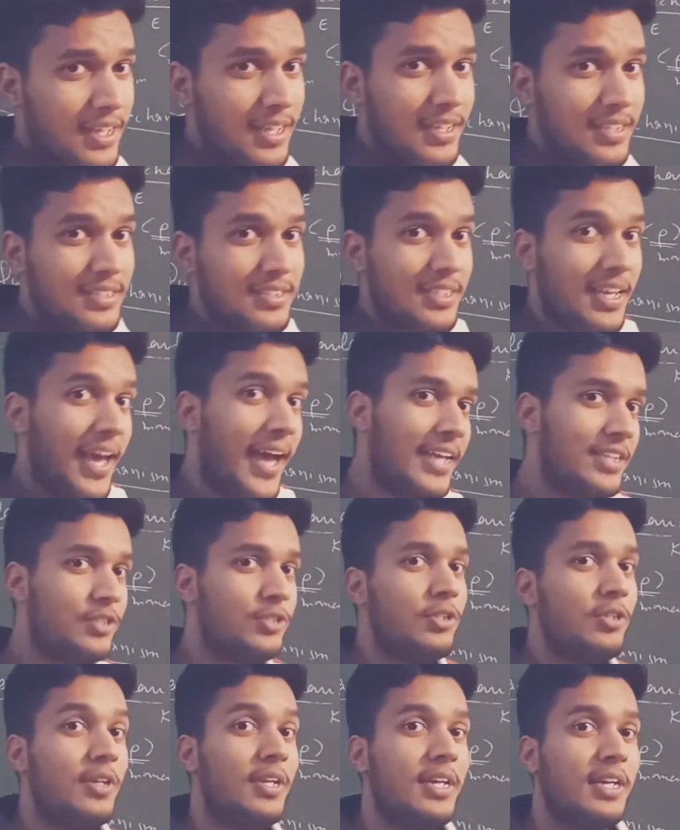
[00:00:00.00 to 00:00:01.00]
is
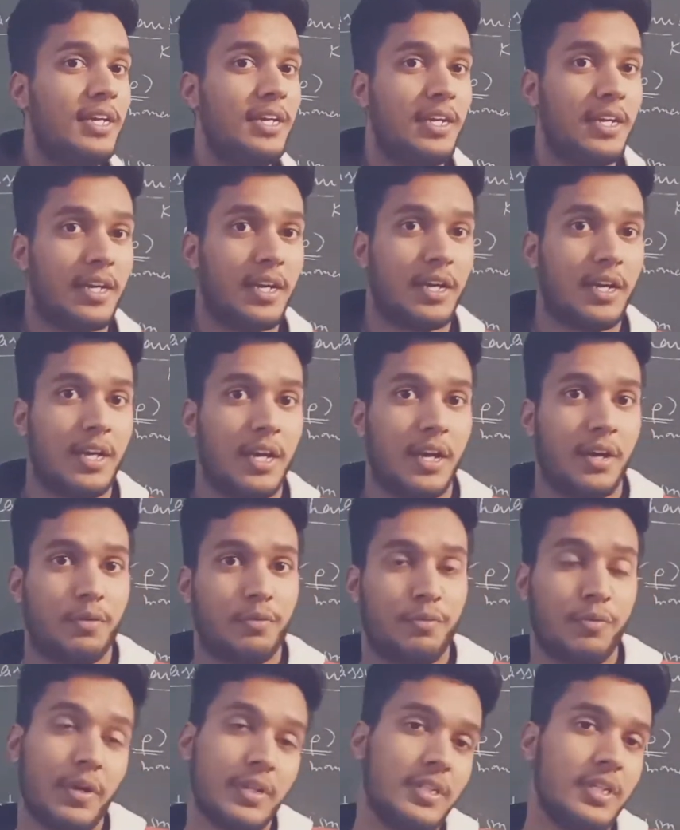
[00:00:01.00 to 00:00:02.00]
actually
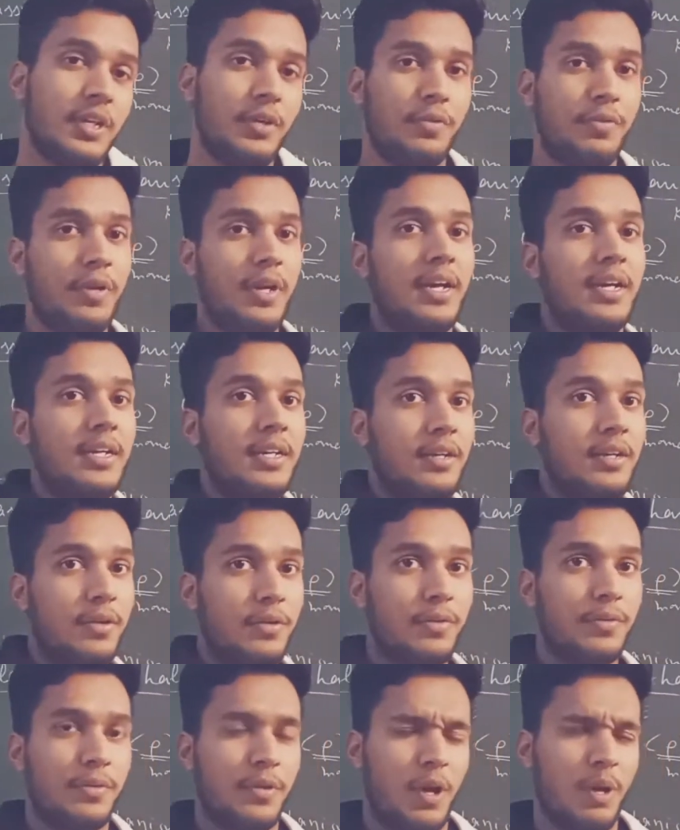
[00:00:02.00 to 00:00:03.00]
further different
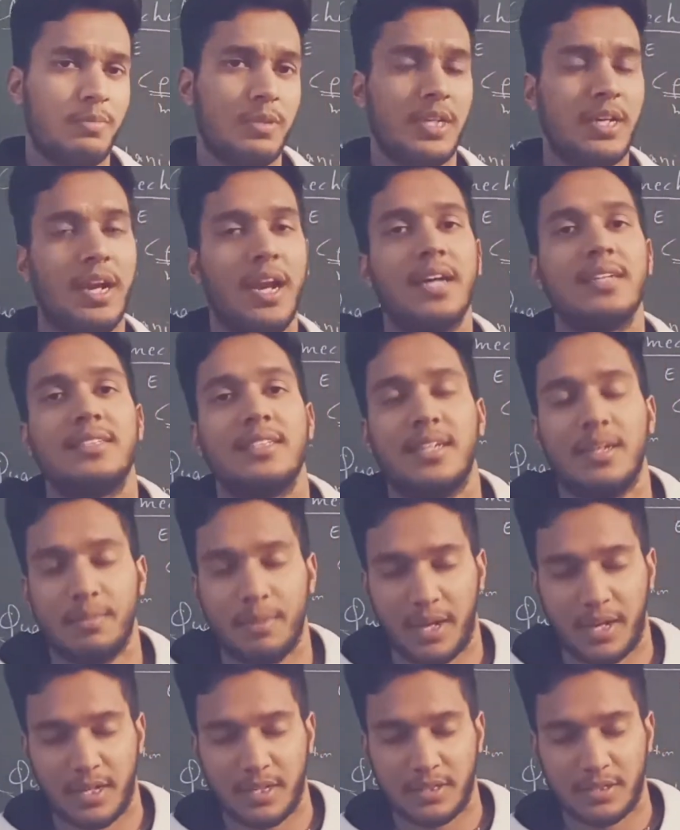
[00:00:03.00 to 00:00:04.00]
from the classical
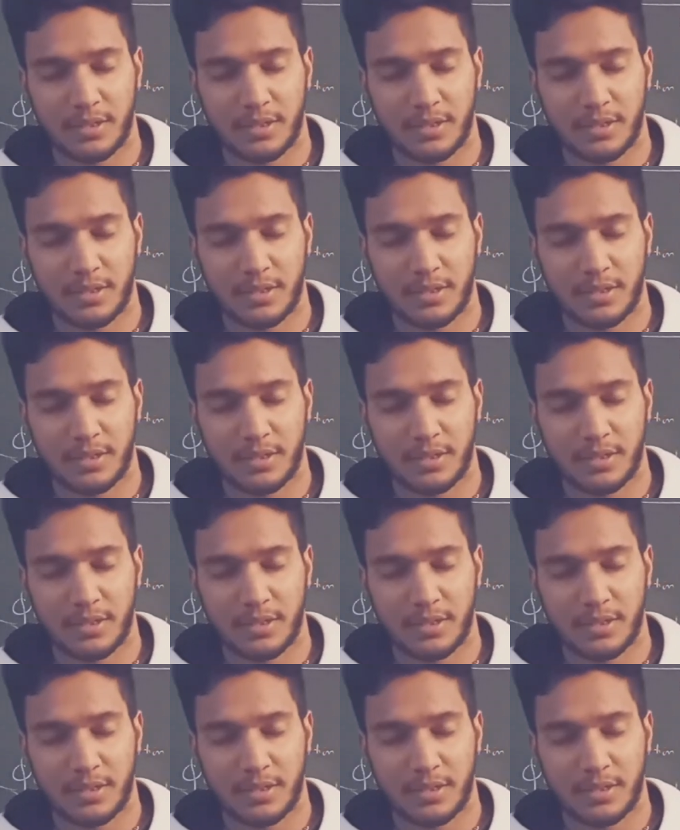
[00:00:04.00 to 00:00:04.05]
mechanism.